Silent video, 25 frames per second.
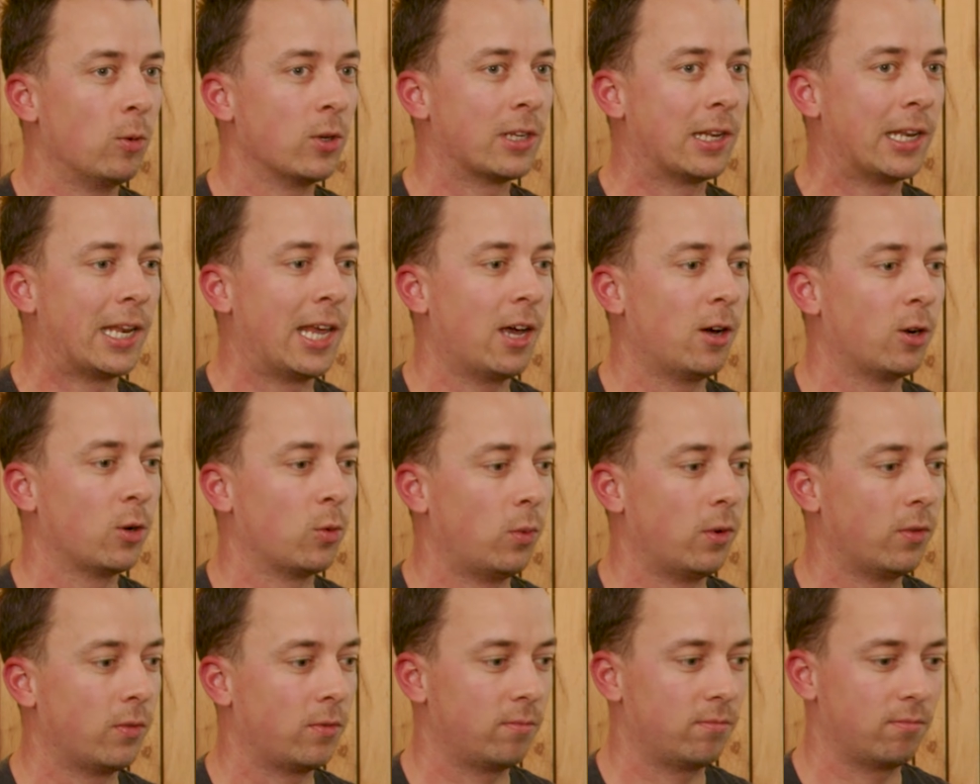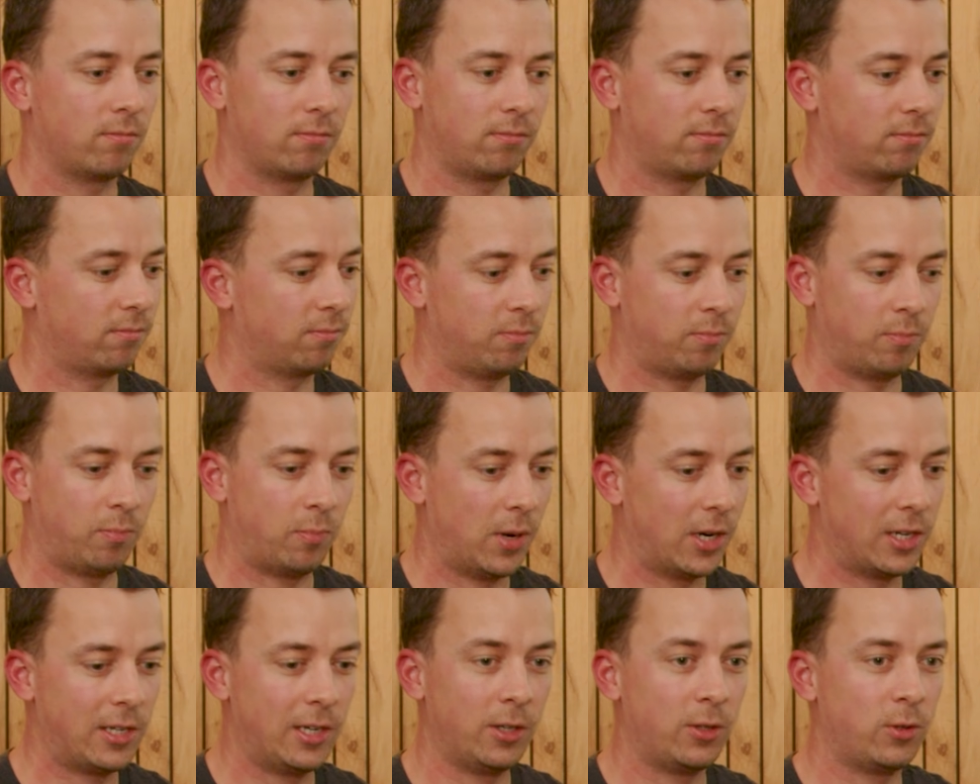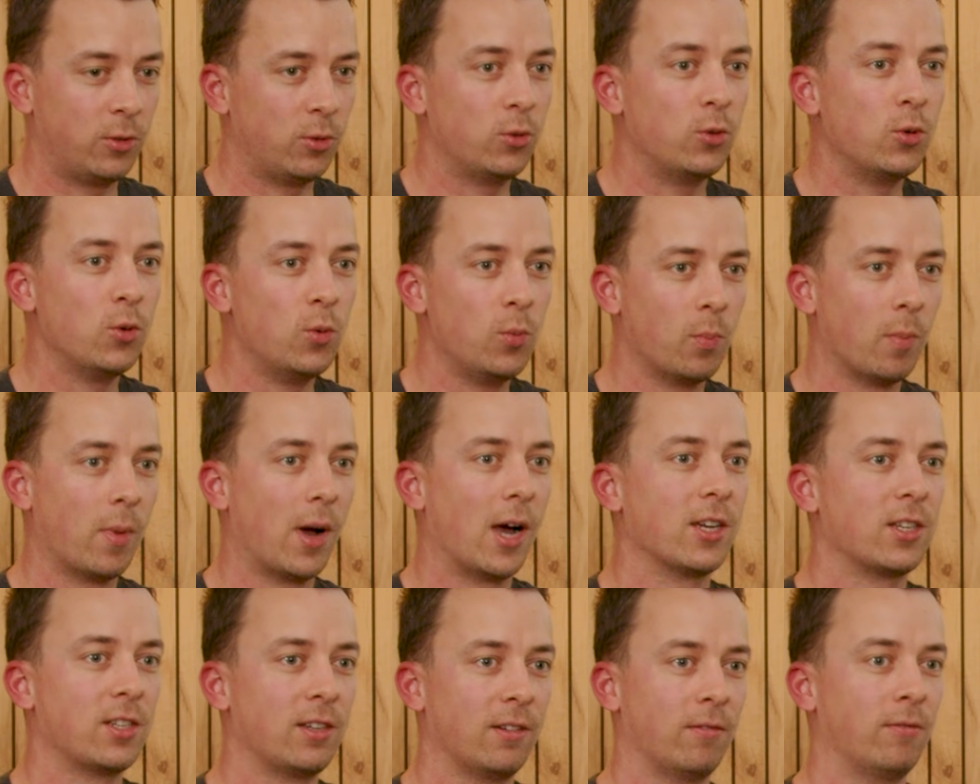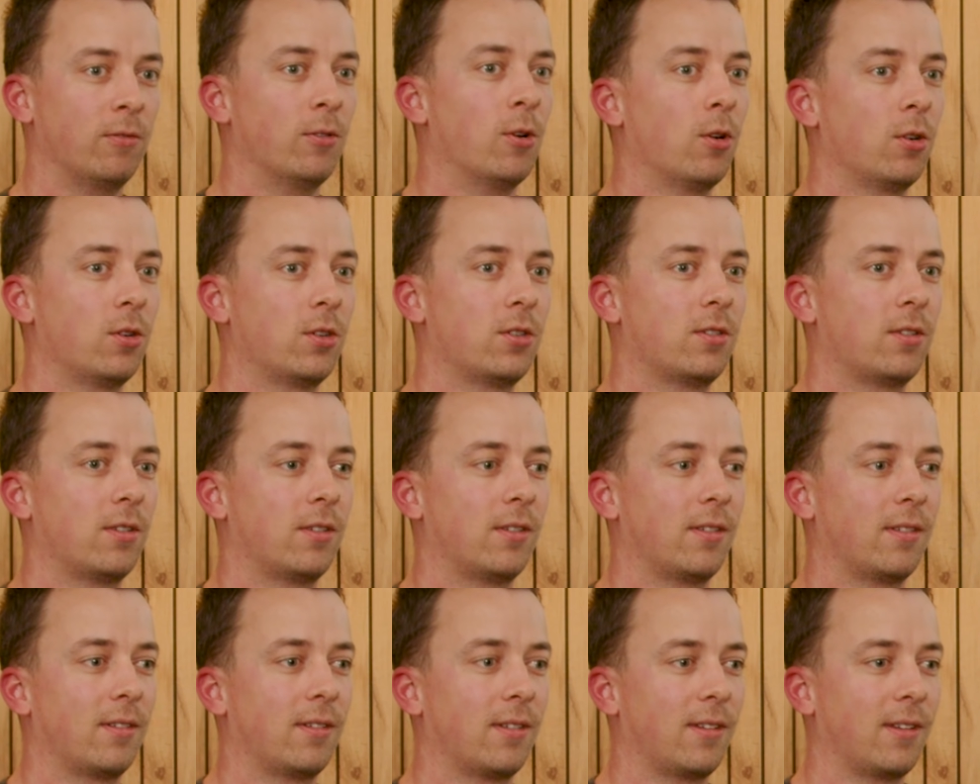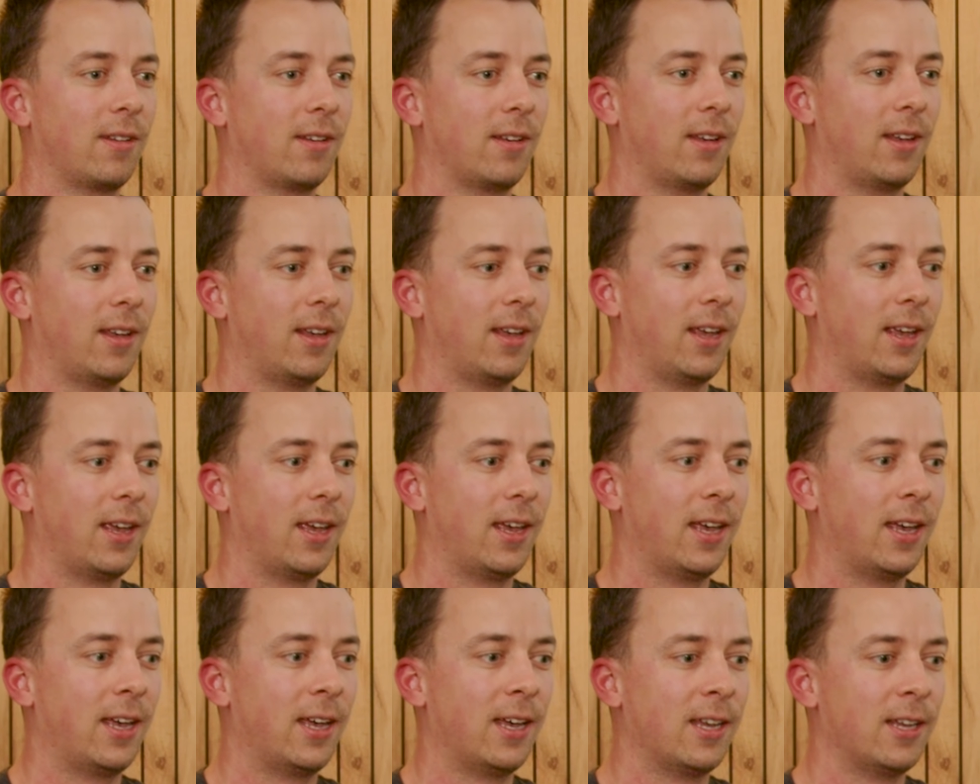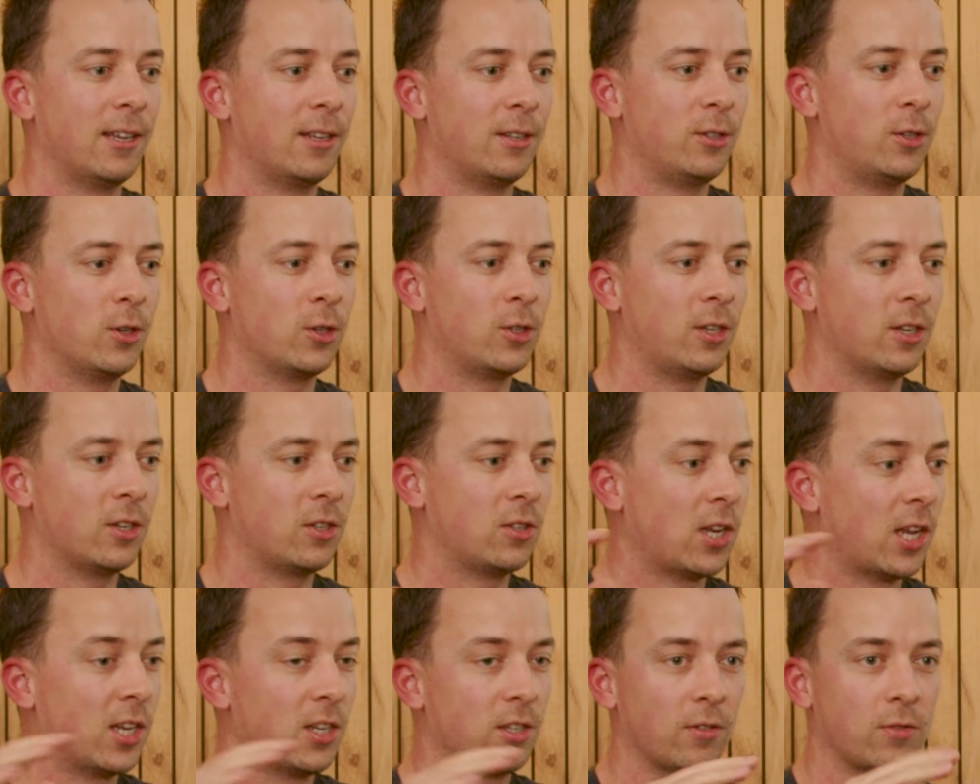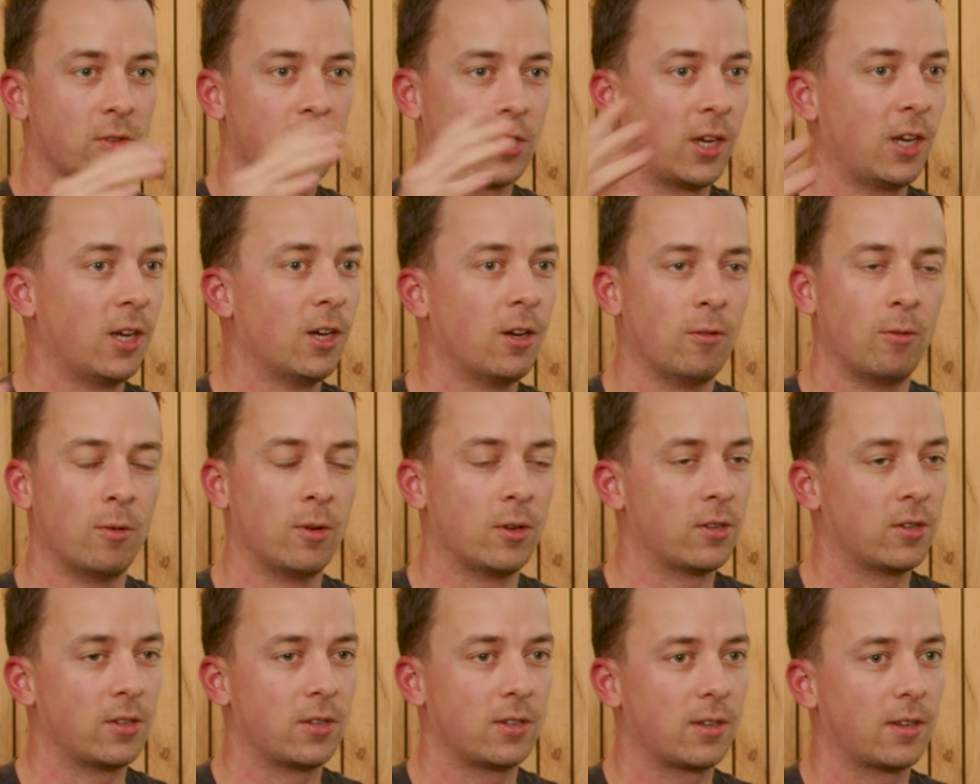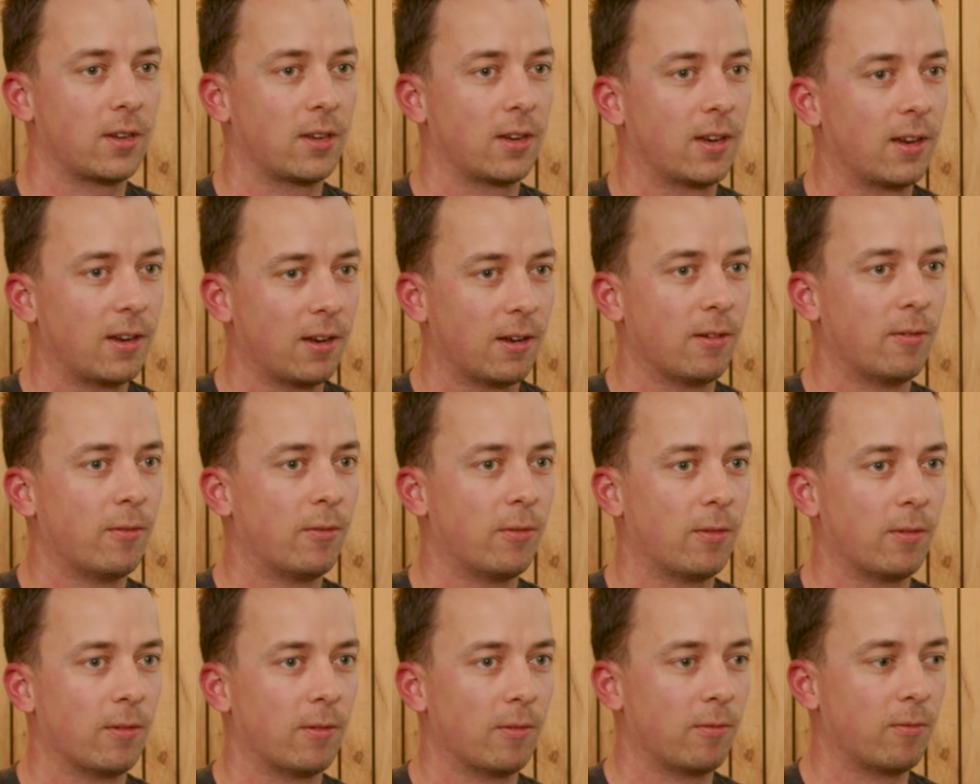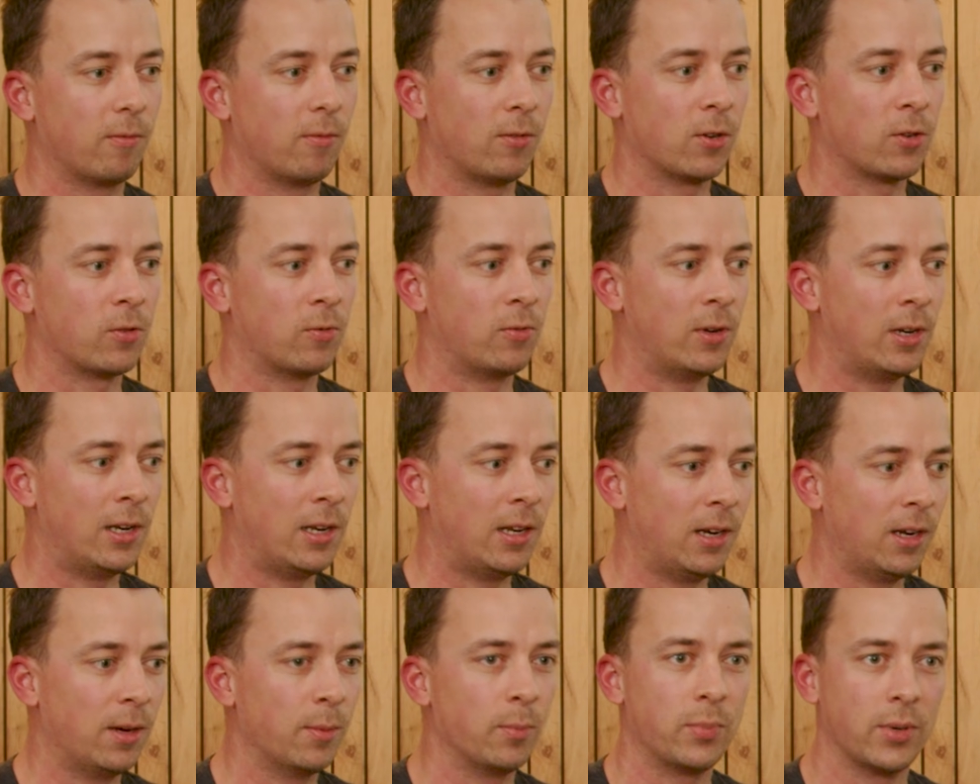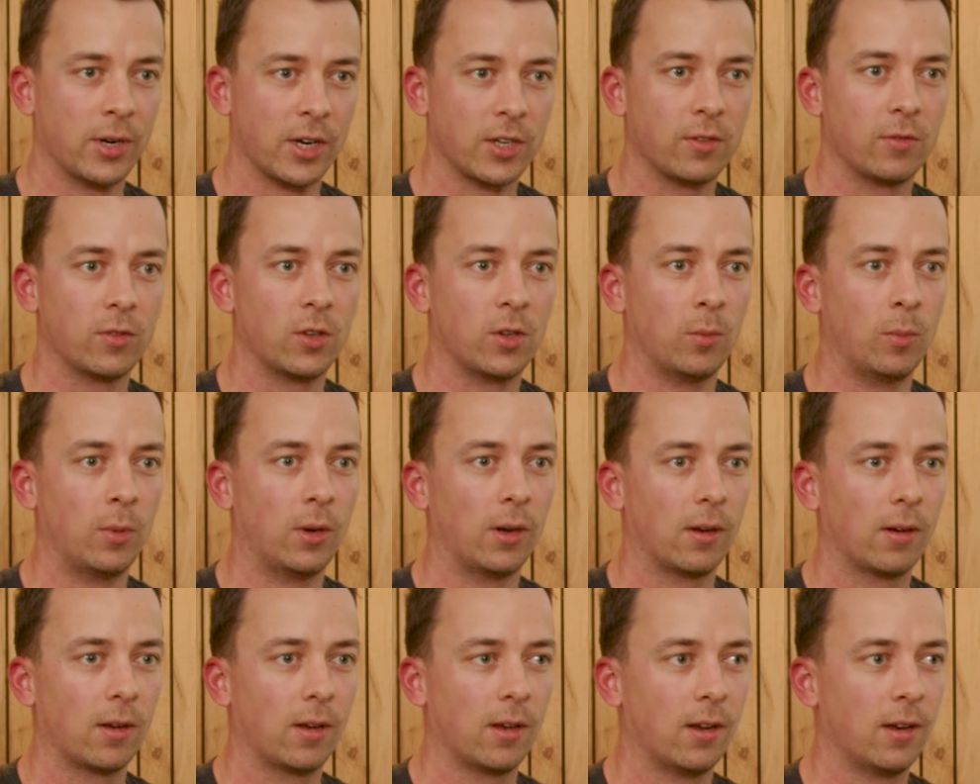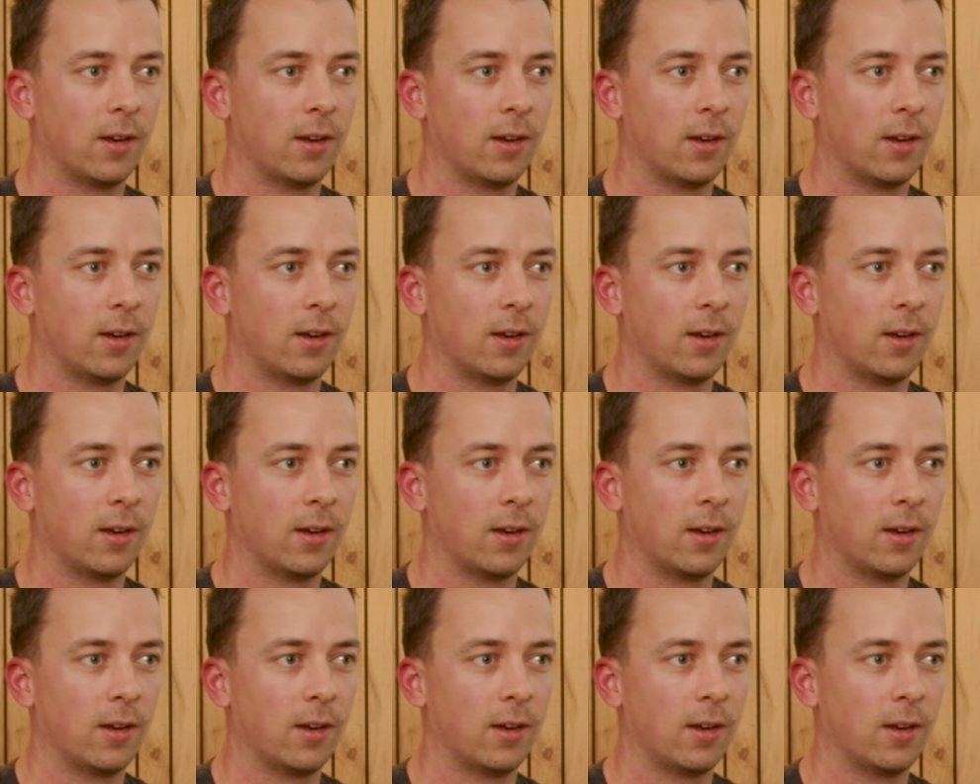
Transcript: was a layout with basically 2 massive rocks, and just the sense of scale was really impressive to me.